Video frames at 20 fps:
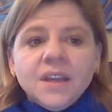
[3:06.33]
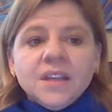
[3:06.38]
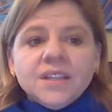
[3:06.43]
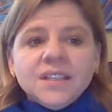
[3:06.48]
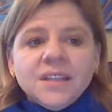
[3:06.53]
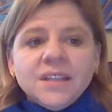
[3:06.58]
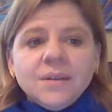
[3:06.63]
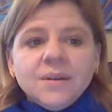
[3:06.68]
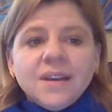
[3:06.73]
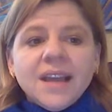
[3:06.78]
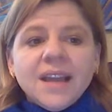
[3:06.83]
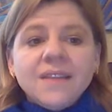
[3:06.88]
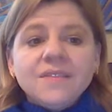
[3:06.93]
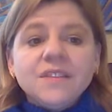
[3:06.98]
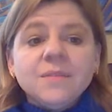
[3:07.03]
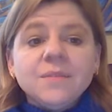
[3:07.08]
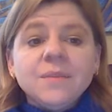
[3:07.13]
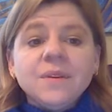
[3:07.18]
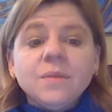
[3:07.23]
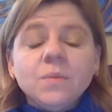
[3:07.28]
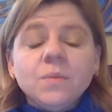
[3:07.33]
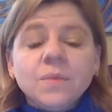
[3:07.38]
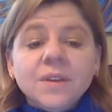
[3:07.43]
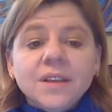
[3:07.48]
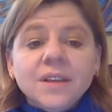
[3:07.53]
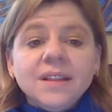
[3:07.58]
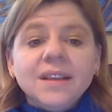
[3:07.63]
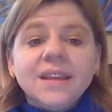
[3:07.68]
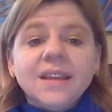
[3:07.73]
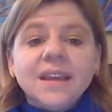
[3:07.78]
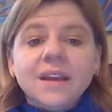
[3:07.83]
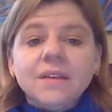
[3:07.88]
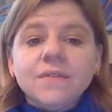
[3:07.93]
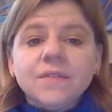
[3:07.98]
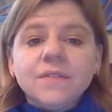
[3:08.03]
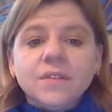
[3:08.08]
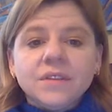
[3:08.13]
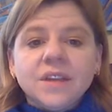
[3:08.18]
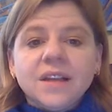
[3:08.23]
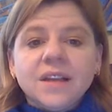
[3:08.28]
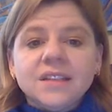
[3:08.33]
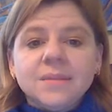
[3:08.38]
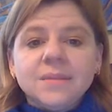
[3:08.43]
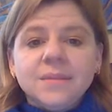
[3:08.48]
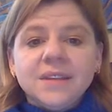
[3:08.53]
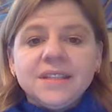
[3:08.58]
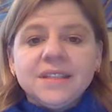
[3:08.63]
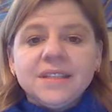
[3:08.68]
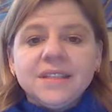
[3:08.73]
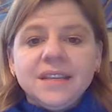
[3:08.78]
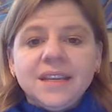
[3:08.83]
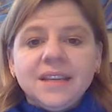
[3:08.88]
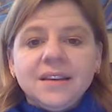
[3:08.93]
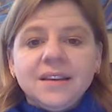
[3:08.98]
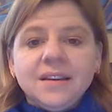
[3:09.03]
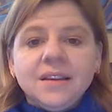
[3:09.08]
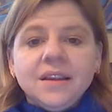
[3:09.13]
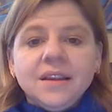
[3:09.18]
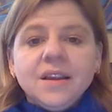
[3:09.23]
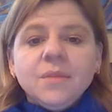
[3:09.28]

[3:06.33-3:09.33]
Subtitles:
She would have to be really careful not to be seen,